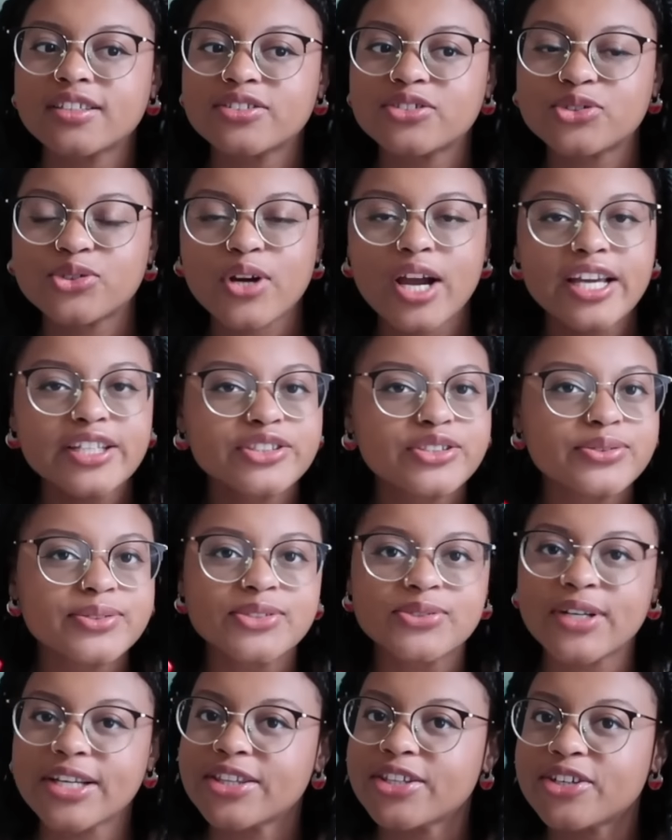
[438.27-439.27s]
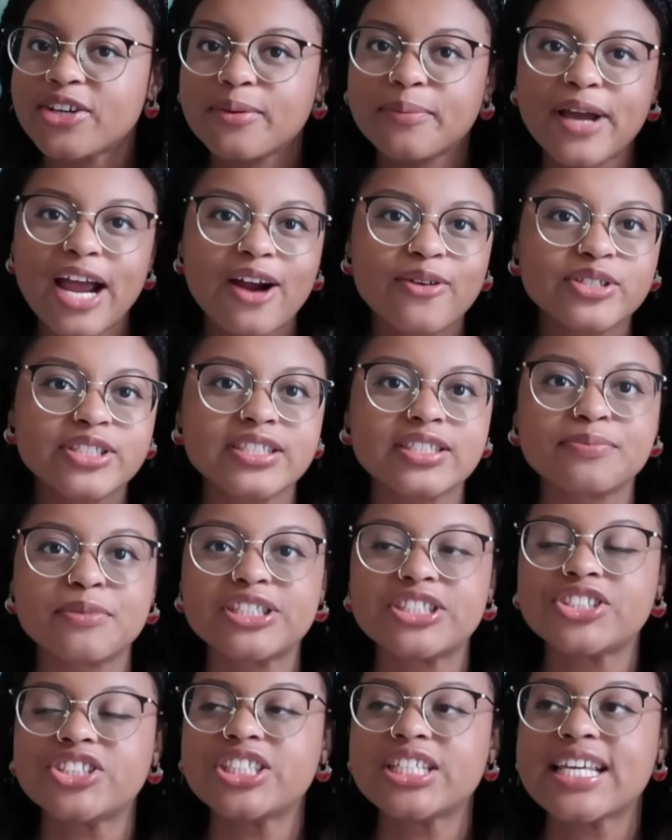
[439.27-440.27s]
trying to strengthen her powers as
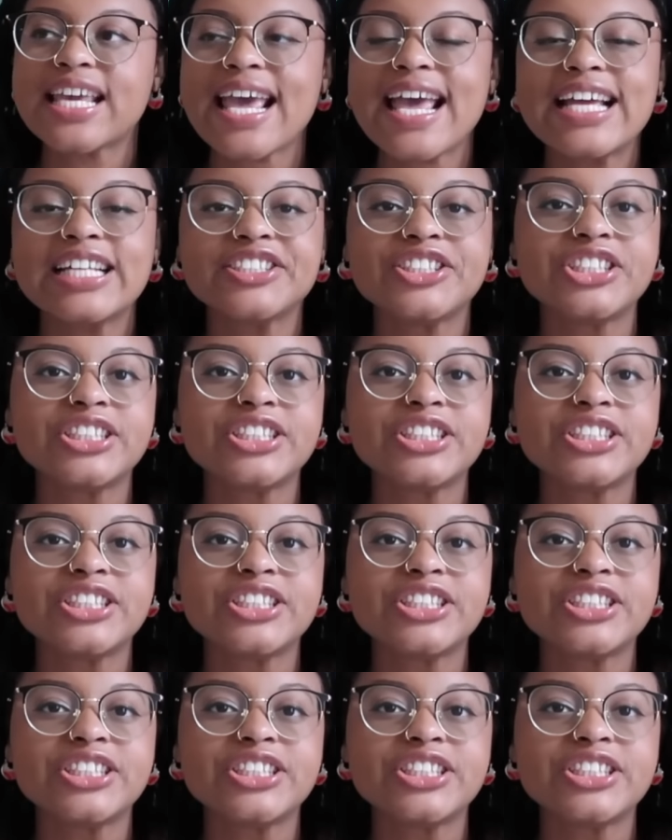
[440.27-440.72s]
much as she can.